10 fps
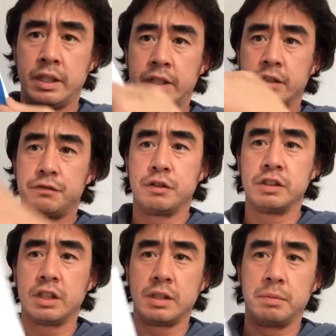In the
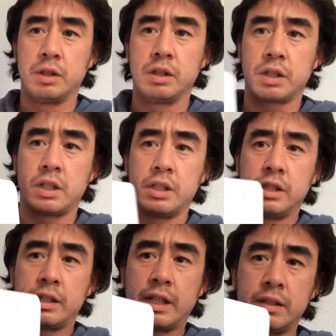front of the book,
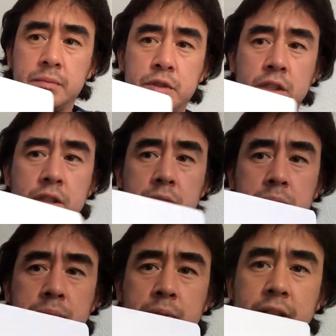get them to
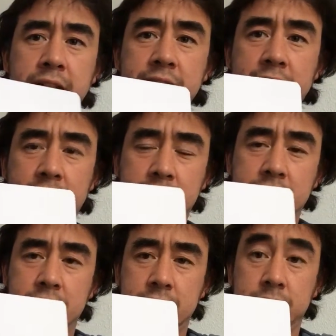put an
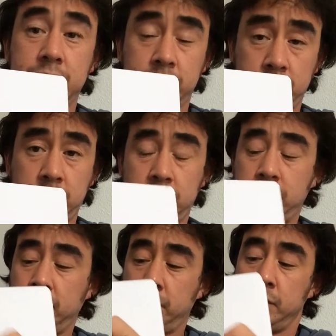index.
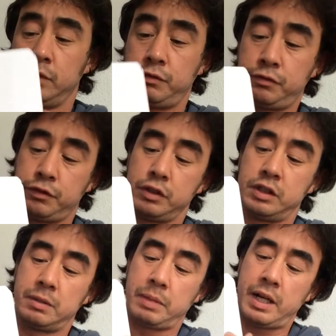Front
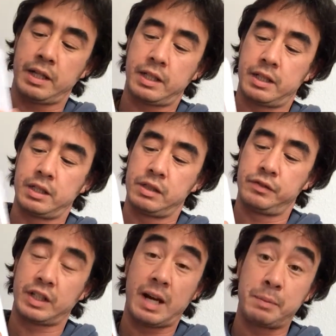to back is
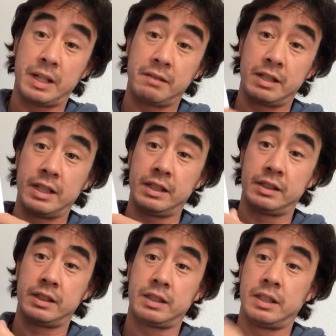vocabulary
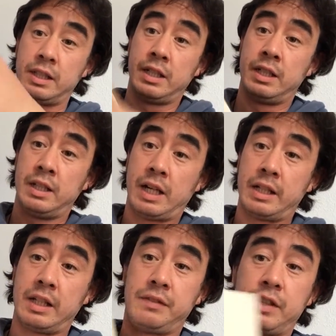lists,
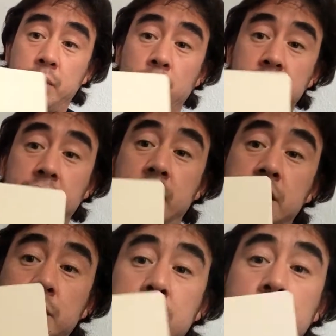and then if they want, they can
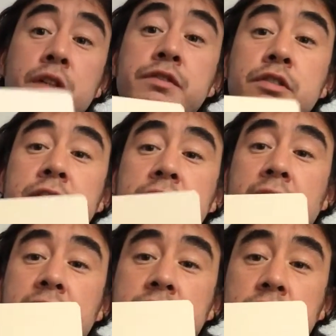do another
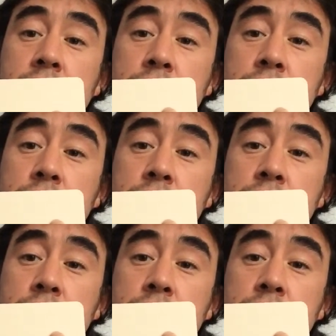index